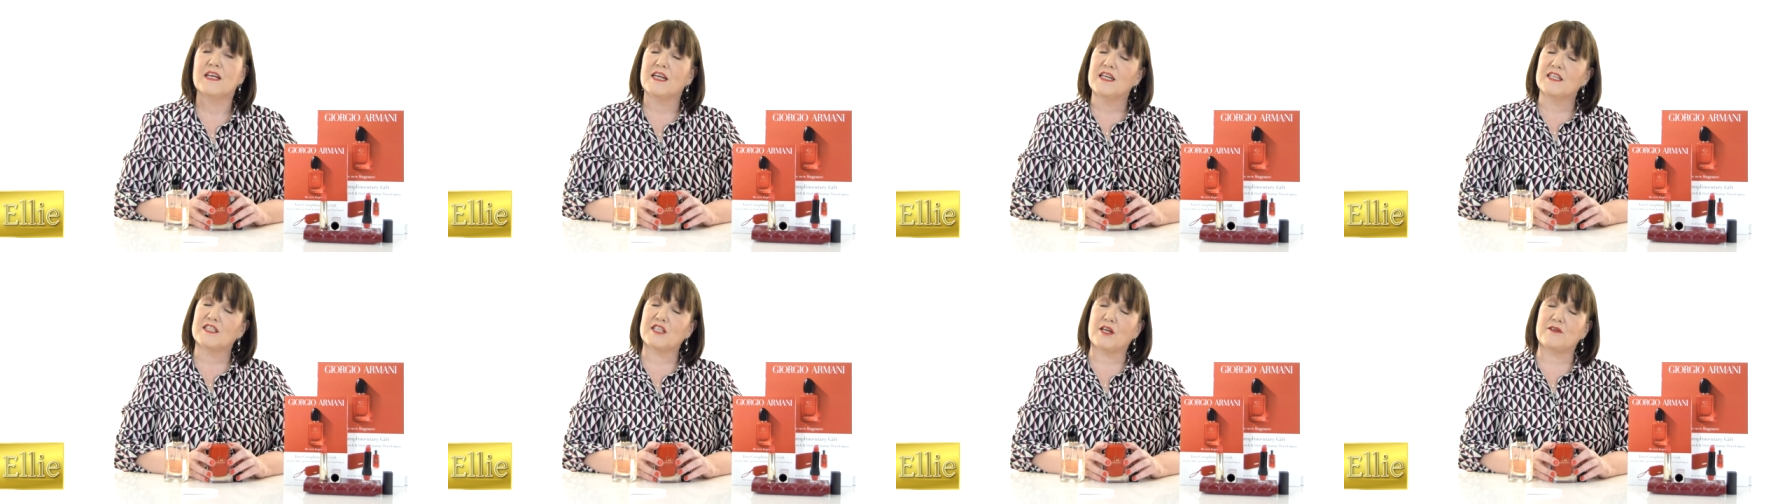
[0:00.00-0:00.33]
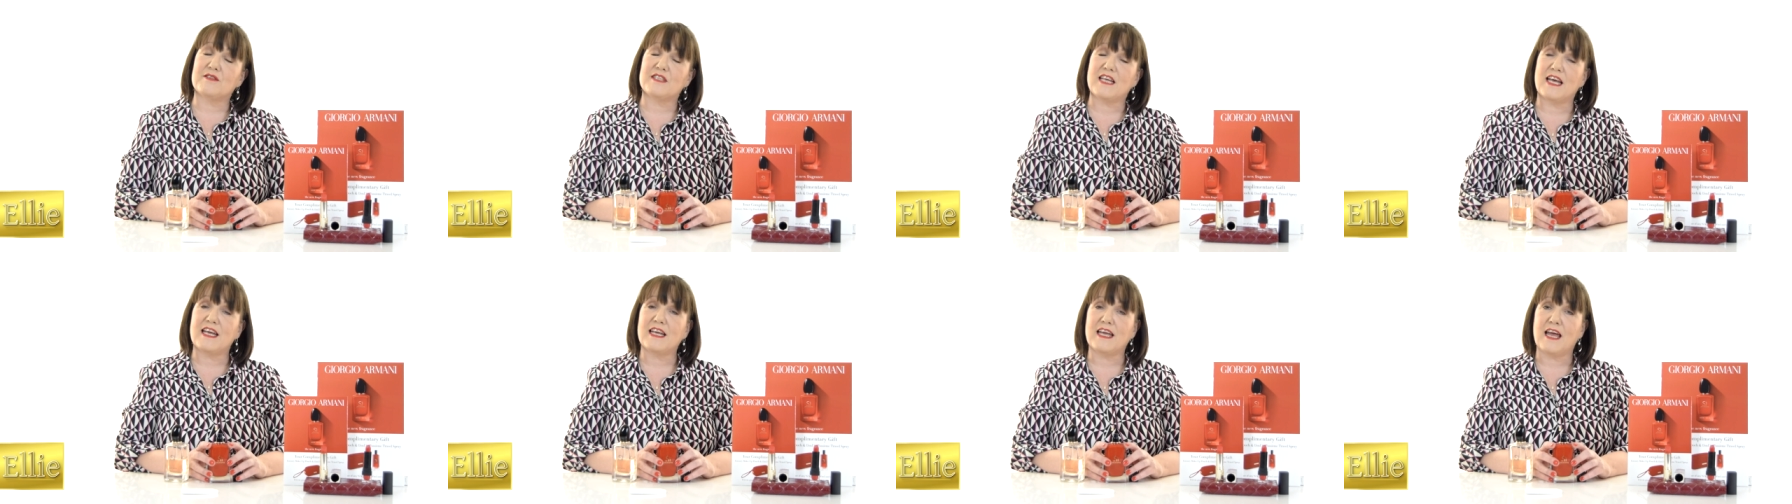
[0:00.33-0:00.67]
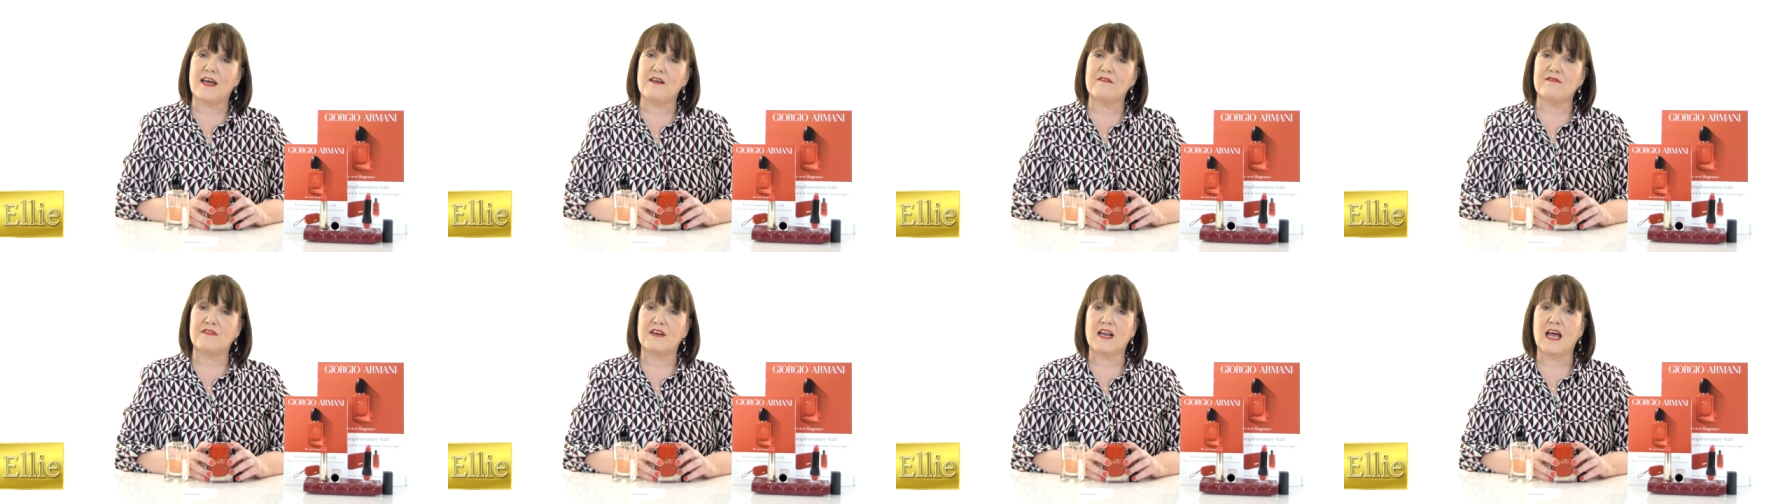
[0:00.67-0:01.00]
So take
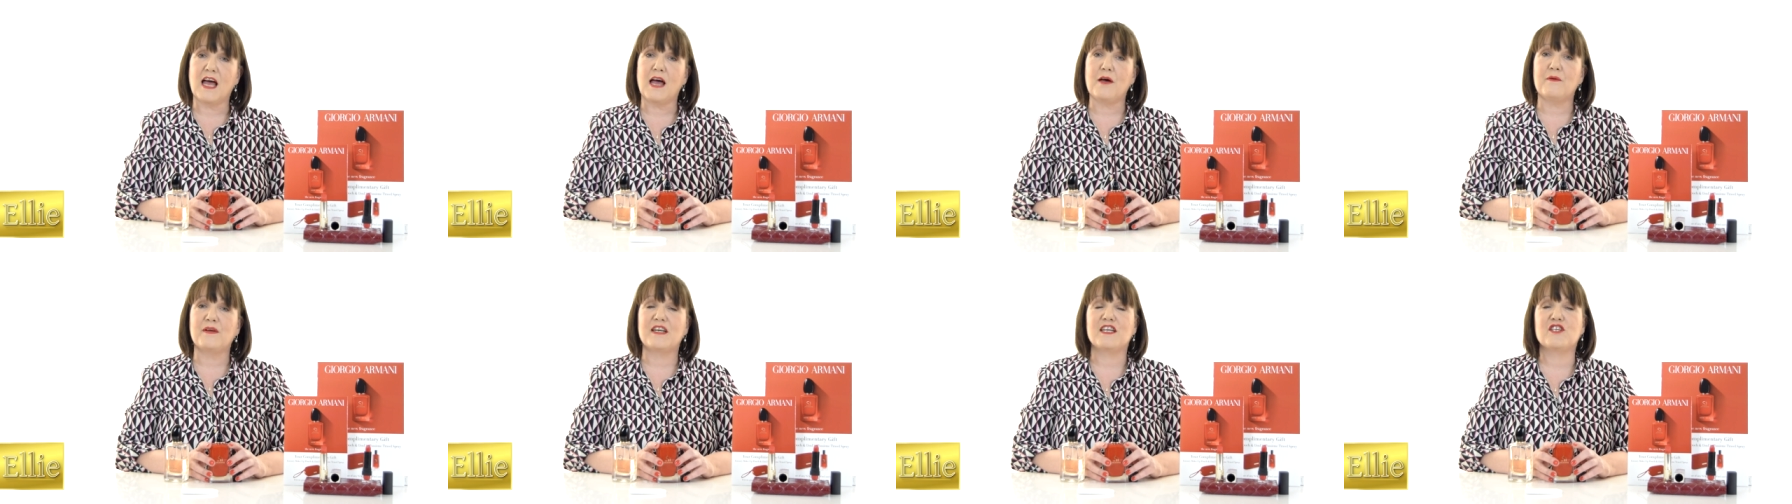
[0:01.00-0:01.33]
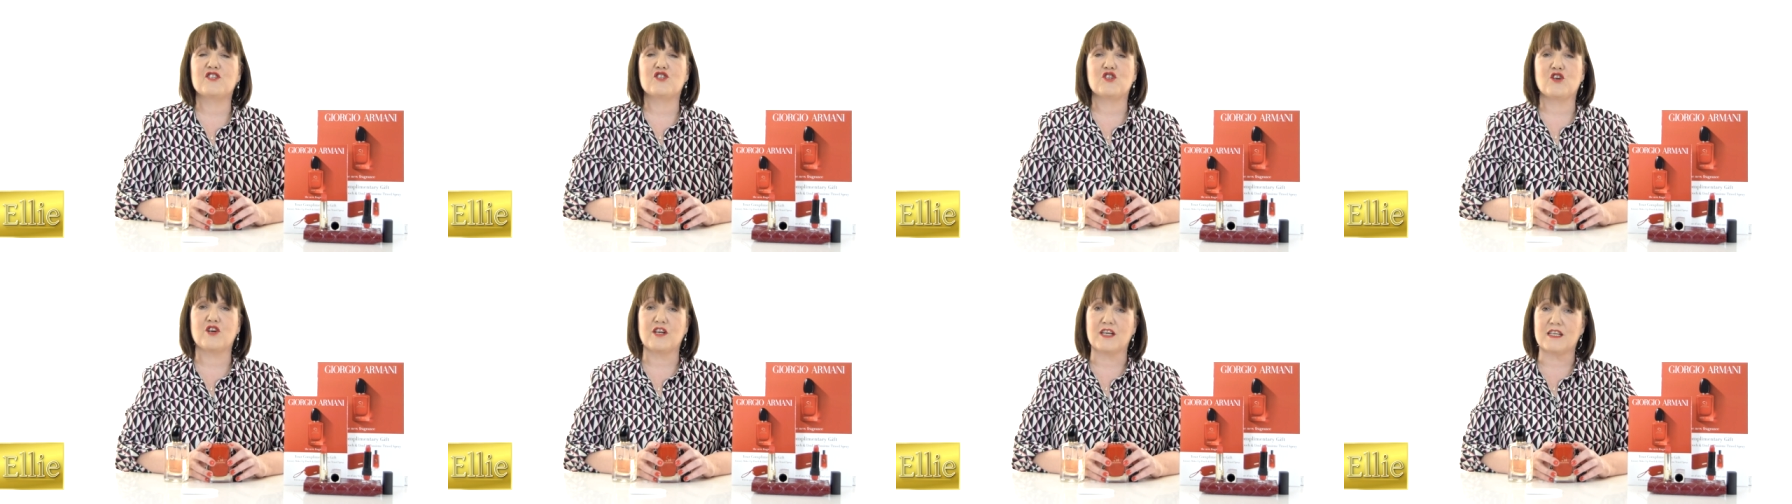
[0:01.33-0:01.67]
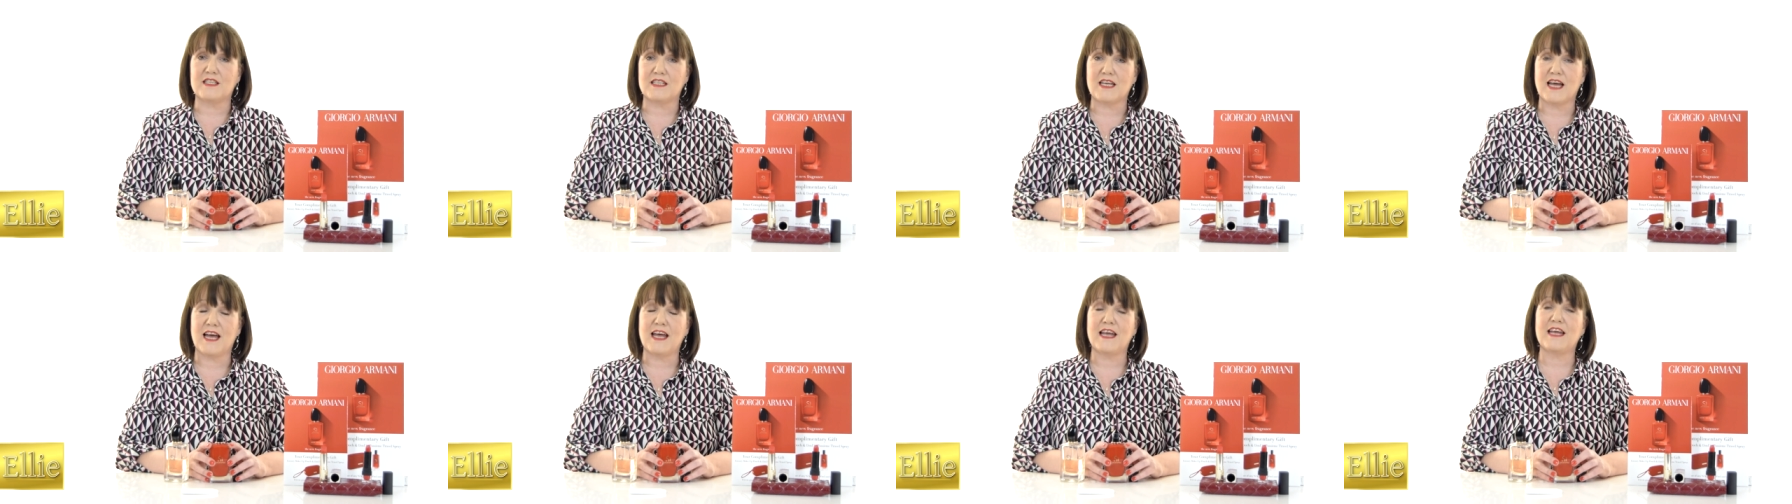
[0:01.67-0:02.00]
care for now and enjoy your
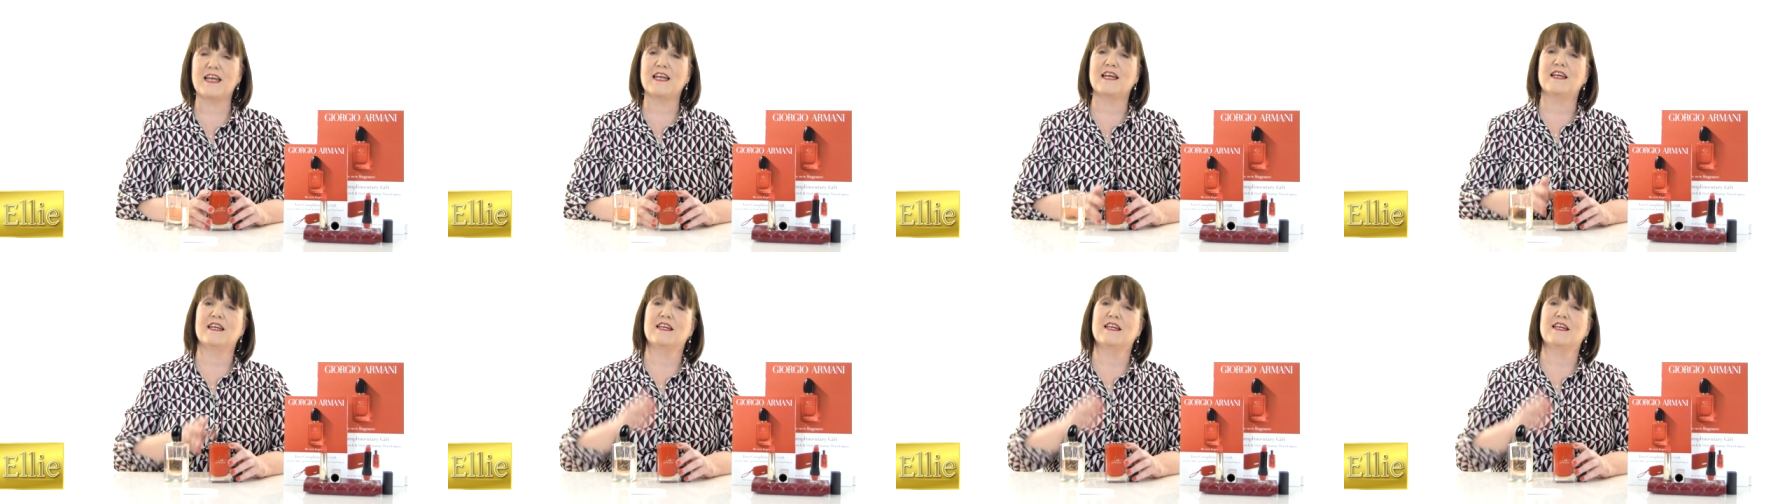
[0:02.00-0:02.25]
day.